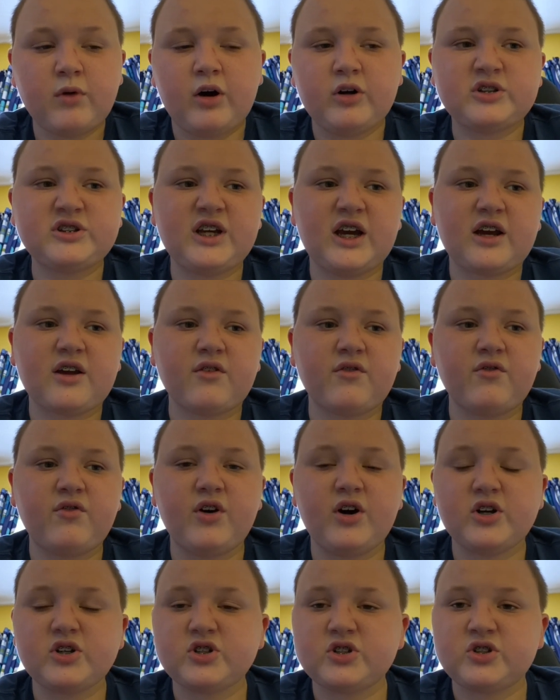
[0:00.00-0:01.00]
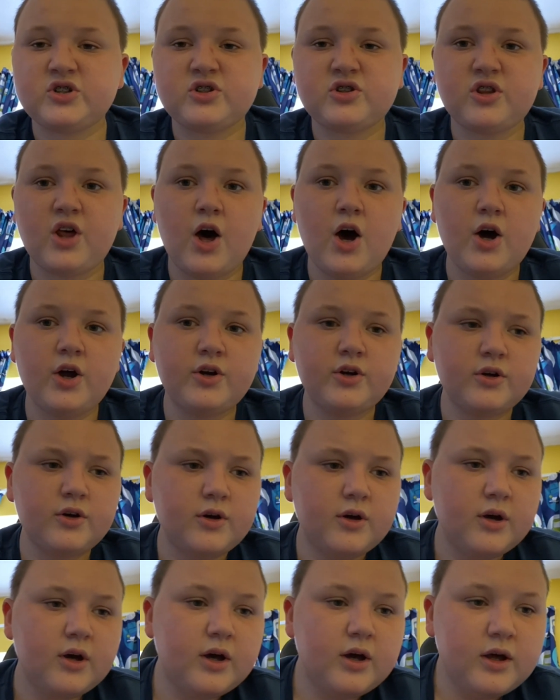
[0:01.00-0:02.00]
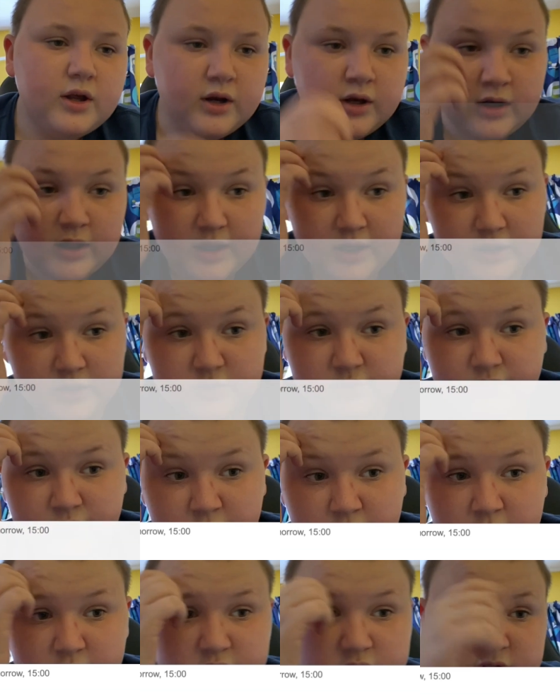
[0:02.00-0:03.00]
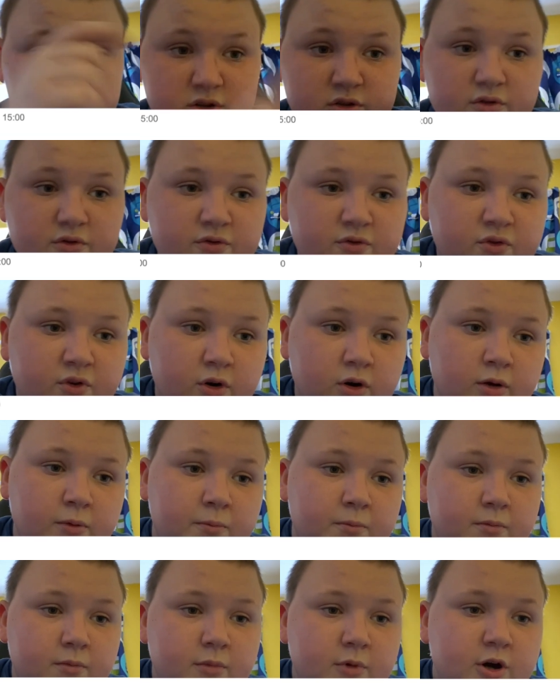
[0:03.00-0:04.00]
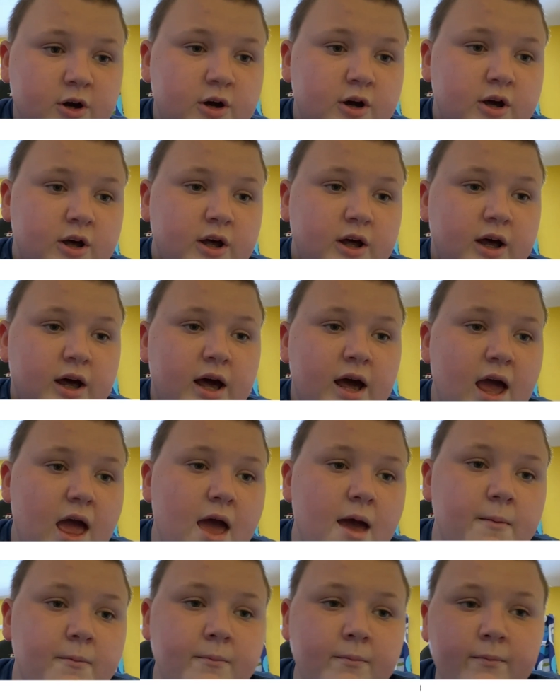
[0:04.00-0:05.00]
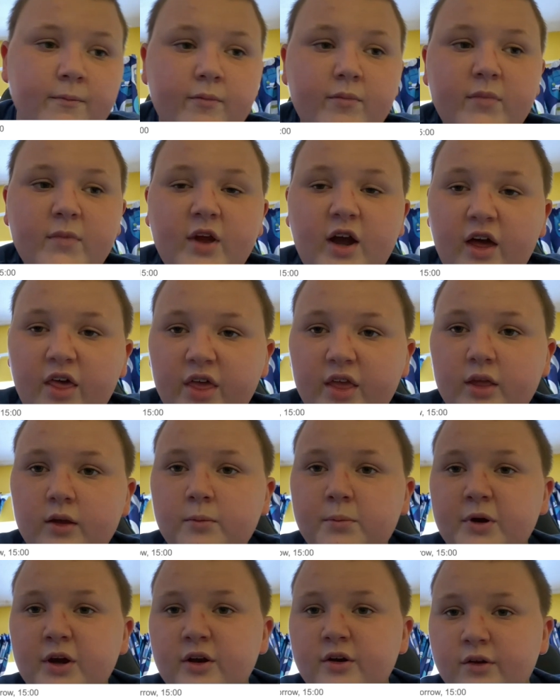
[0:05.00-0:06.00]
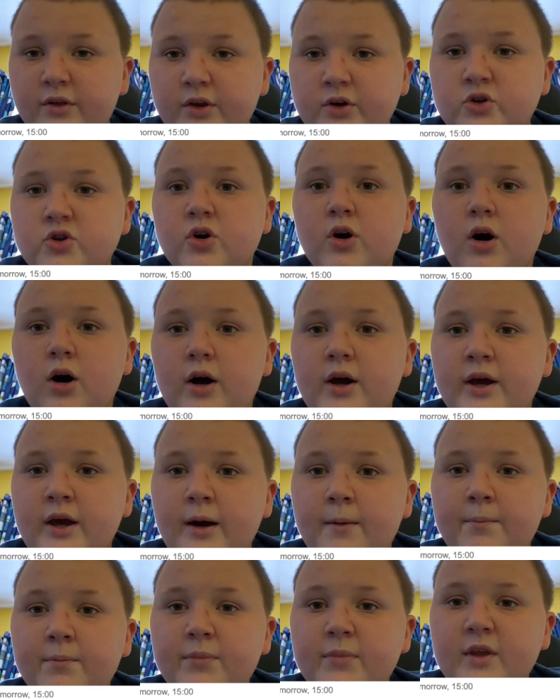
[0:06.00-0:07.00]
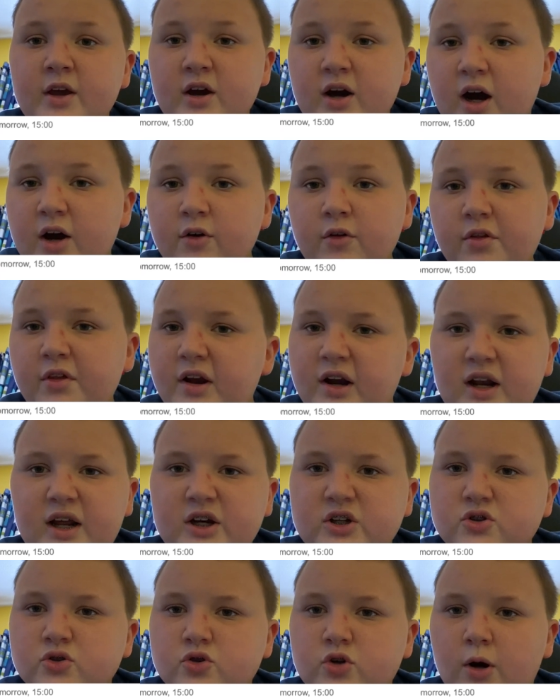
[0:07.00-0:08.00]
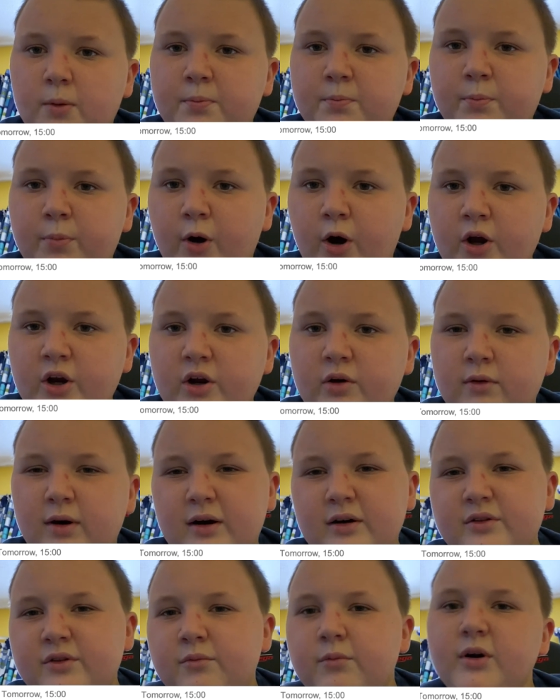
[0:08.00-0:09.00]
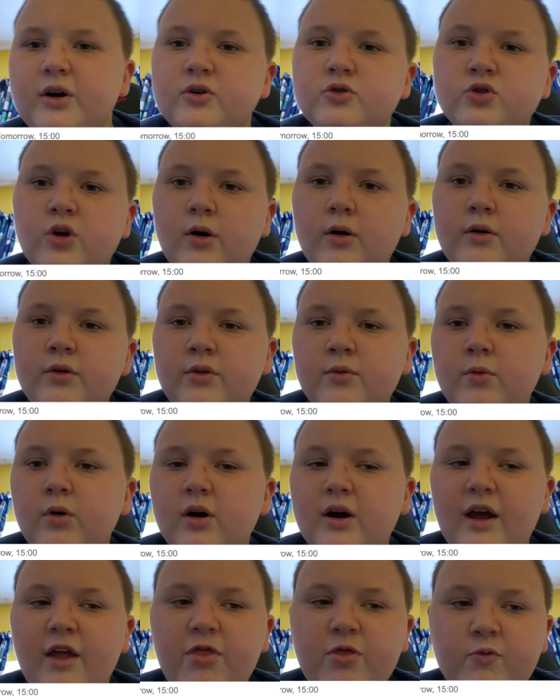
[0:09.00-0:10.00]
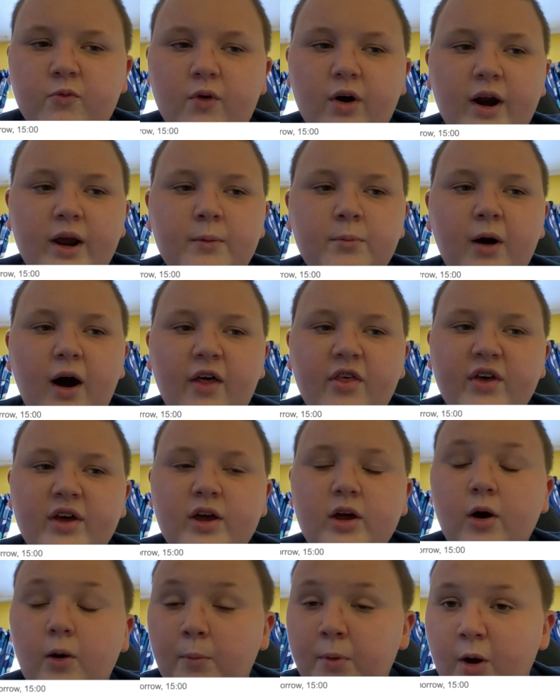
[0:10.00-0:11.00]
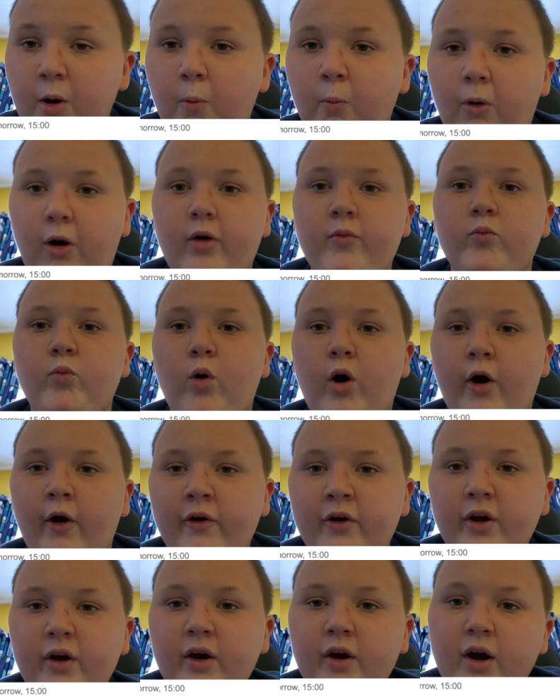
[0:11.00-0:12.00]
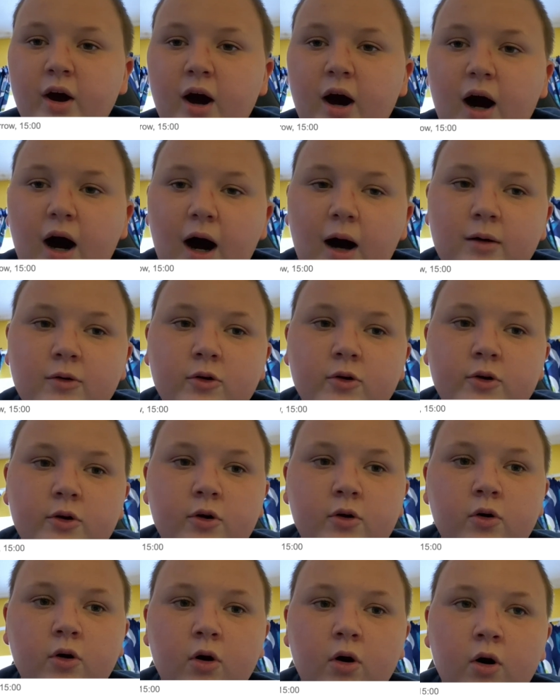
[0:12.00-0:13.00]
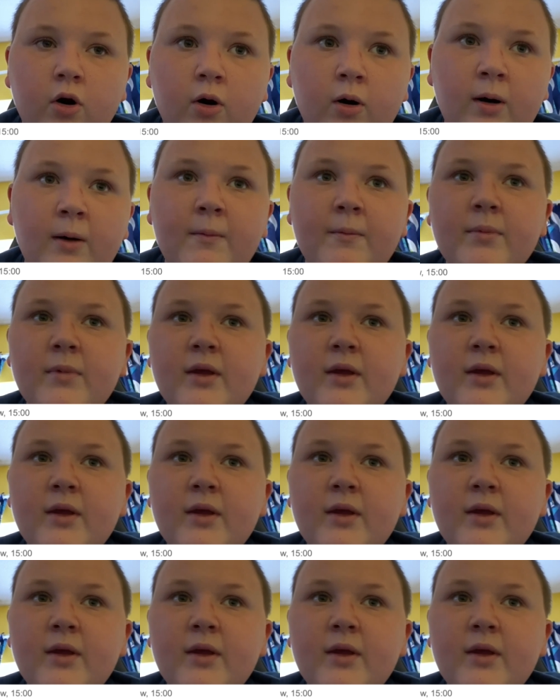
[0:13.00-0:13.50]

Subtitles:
second versus third, Leeds versus Fulham. I think there'll be another draw here. I don't think Leeds will drop a point. Well, they will drop. They won't get three, but I think it'll be a 1-1. I'm gonna go